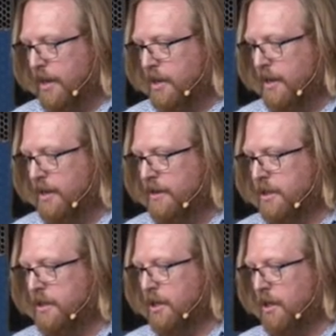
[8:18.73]
I created
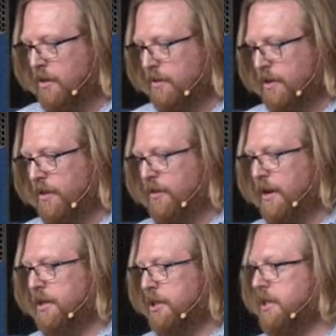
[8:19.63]
this decoder
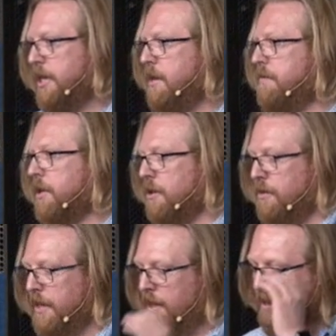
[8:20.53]
thread just to keep the
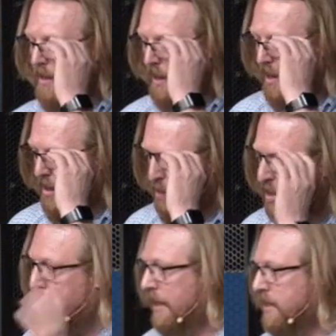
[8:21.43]
GUI
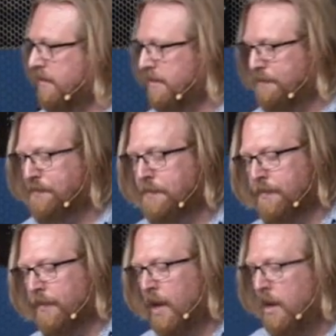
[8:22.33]
responsive.
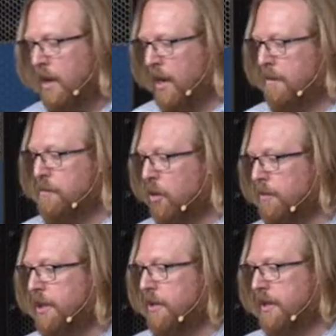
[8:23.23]

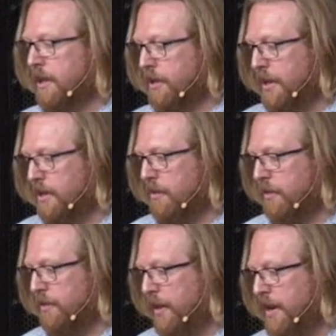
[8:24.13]
Normally, you don't have to create your own
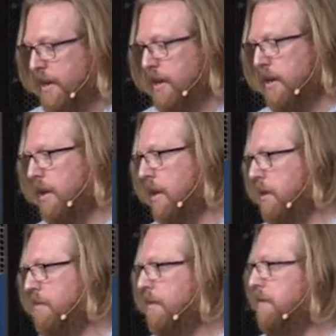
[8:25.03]
thread here.
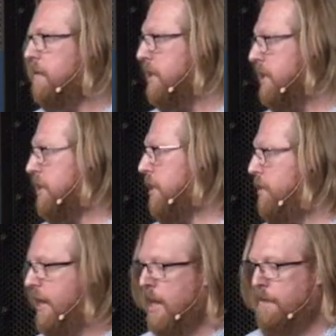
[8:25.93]
Since it's a
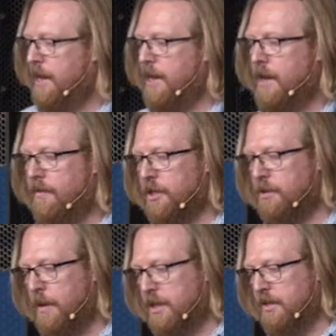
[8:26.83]
GUI app, I had to have a
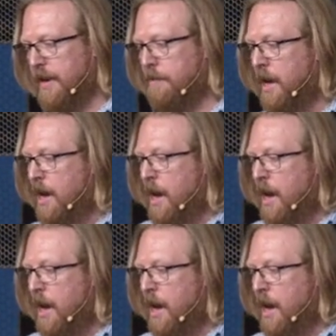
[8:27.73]
responsive app.